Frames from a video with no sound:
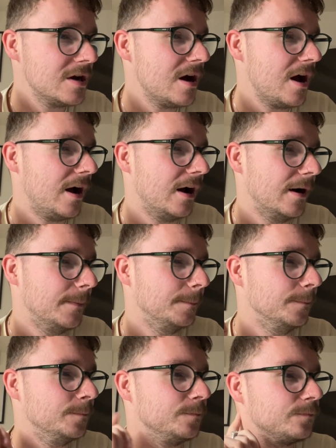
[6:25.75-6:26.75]

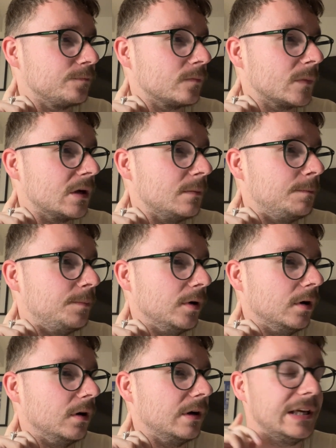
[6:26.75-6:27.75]

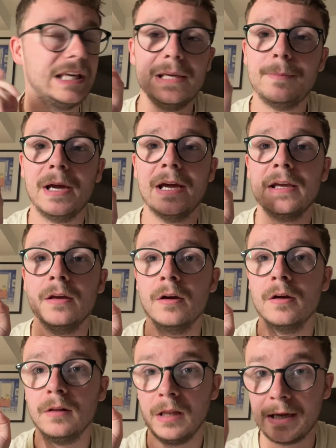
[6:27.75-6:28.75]
But eBay,
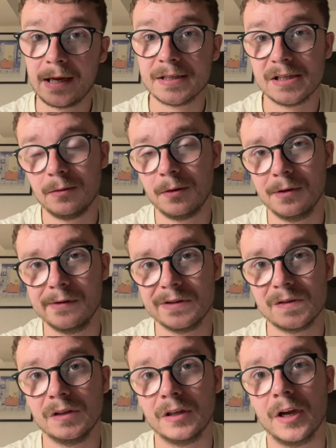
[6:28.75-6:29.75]
like I said in my previous
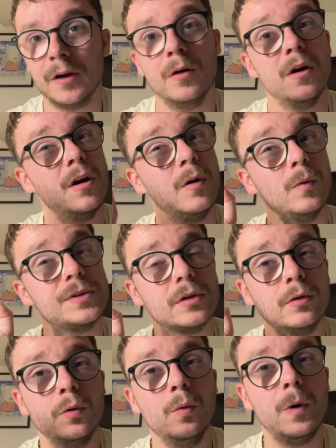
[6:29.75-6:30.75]
video, was
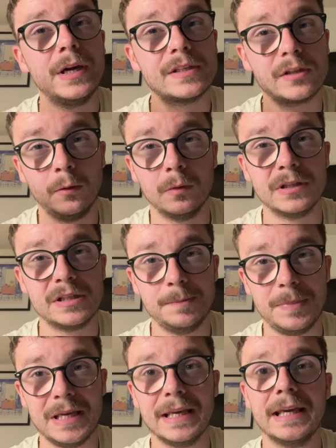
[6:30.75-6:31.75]
always going to
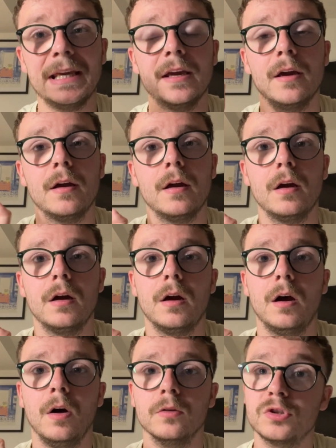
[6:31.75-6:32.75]
be
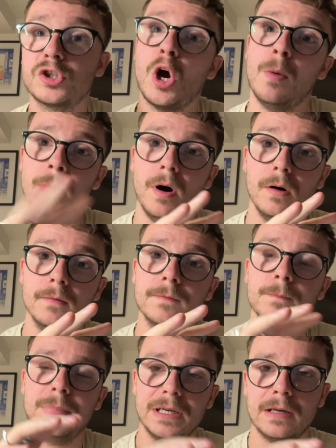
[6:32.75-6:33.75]
on top of
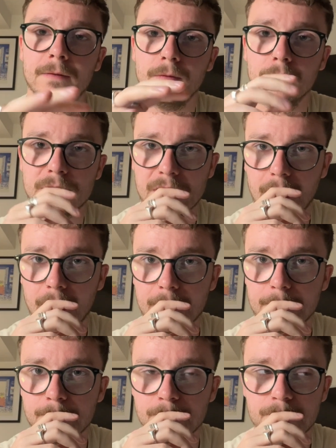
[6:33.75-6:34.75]
being full
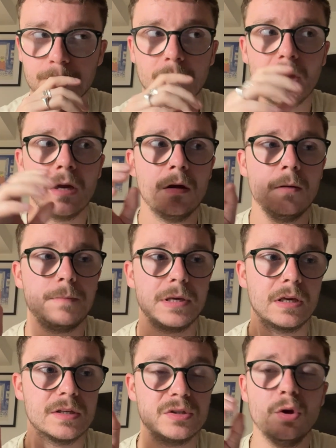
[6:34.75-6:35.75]
time,
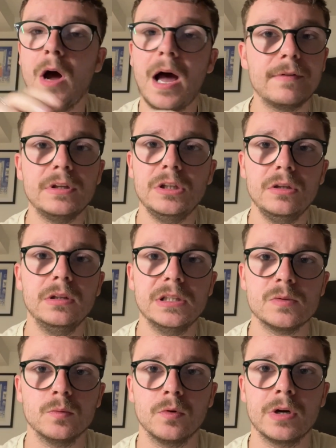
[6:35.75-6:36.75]
because not having uni
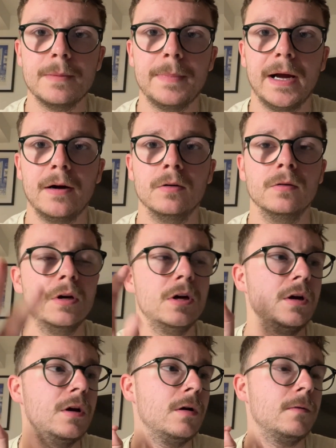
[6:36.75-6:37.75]
to worry about
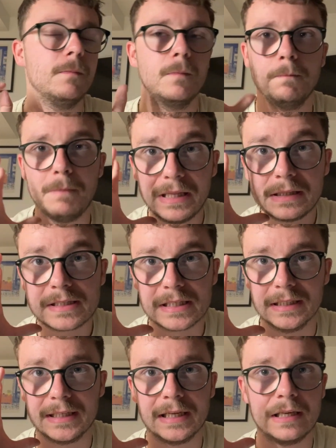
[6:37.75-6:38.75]

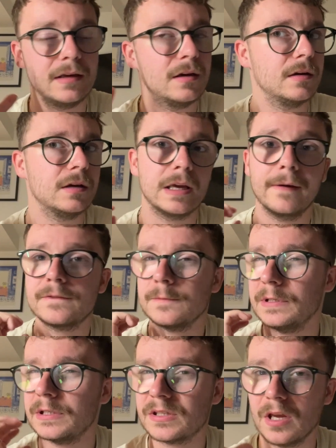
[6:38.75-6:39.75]
mentally gives me
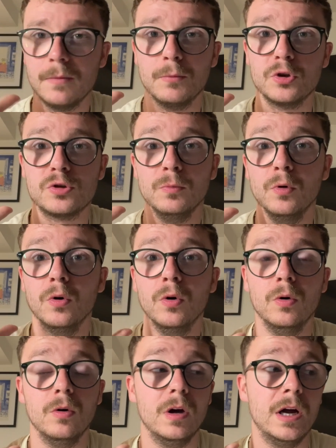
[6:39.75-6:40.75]
so much more